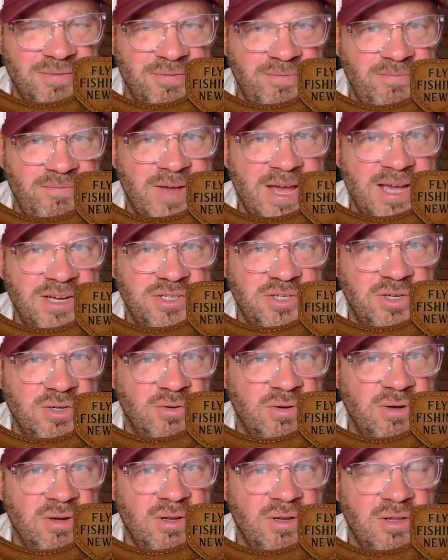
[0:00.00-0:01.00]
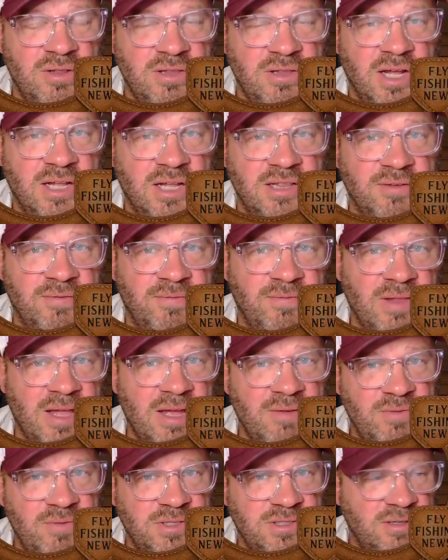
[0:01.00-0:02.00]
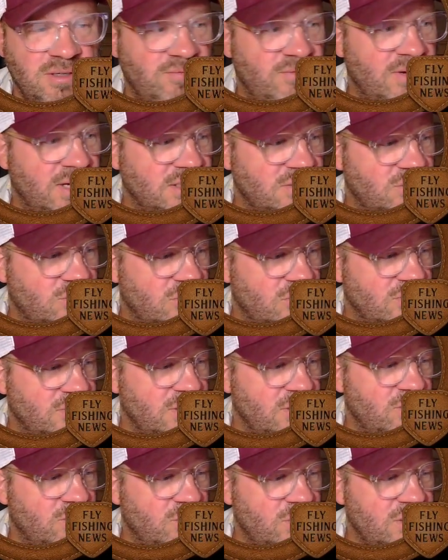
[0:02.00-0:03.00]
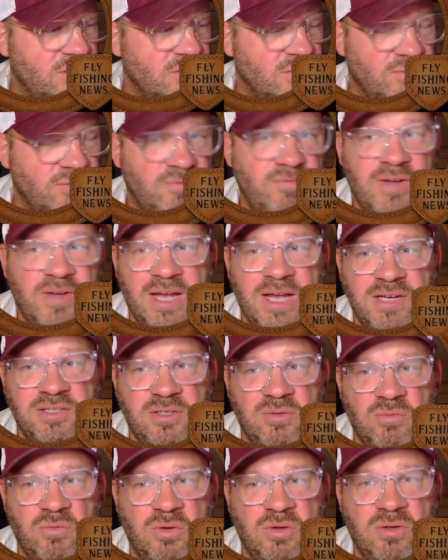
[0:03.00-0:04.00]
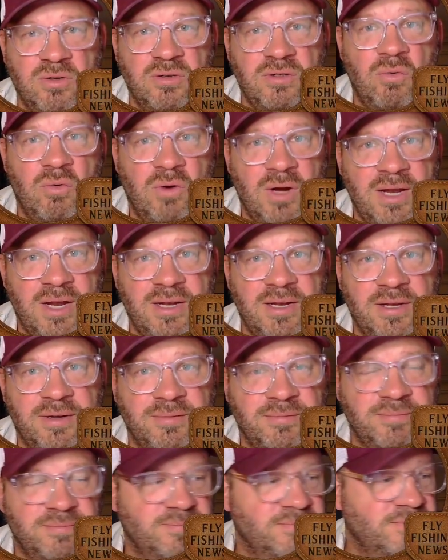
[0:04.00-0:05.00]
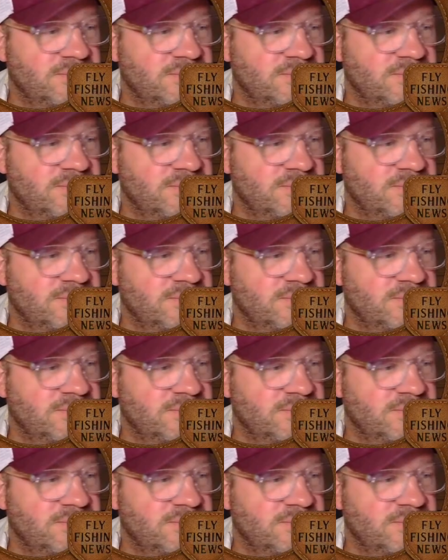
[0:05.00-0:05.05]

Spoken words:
the fashion, not the fly fishing fashion world, the real fashion world right now.